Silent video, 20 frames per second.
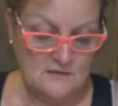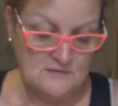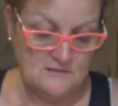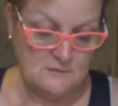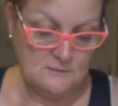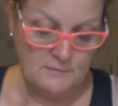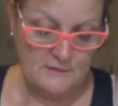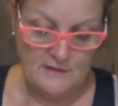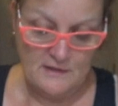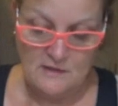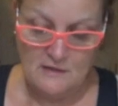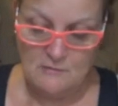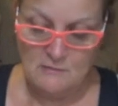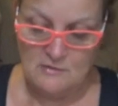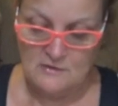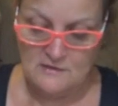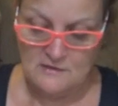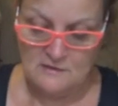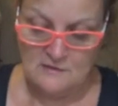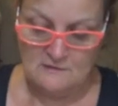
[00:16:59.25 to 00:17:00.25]
to play
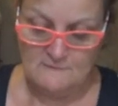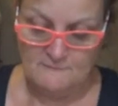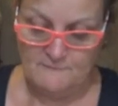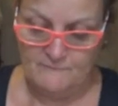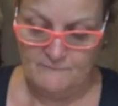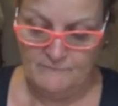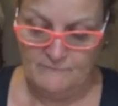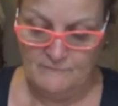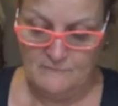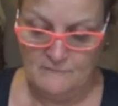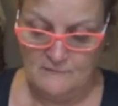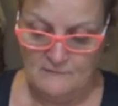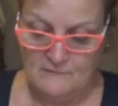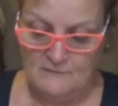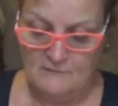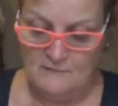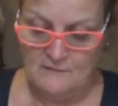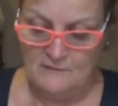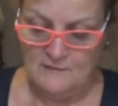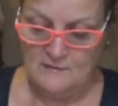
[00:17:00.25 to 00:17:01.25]
with it,
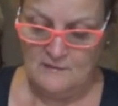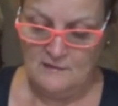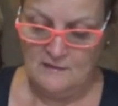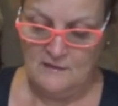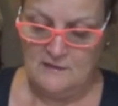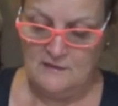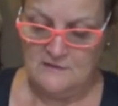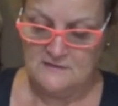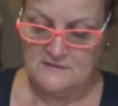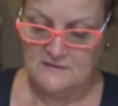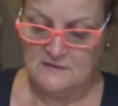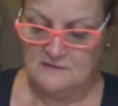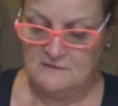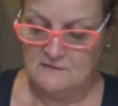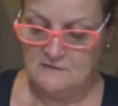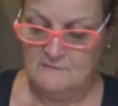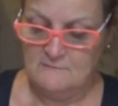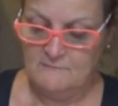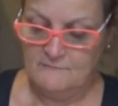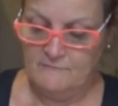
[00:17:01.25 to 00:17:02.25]
it
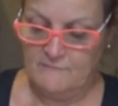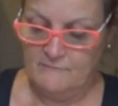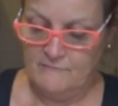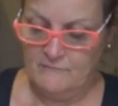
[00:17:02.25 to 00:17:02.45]
um,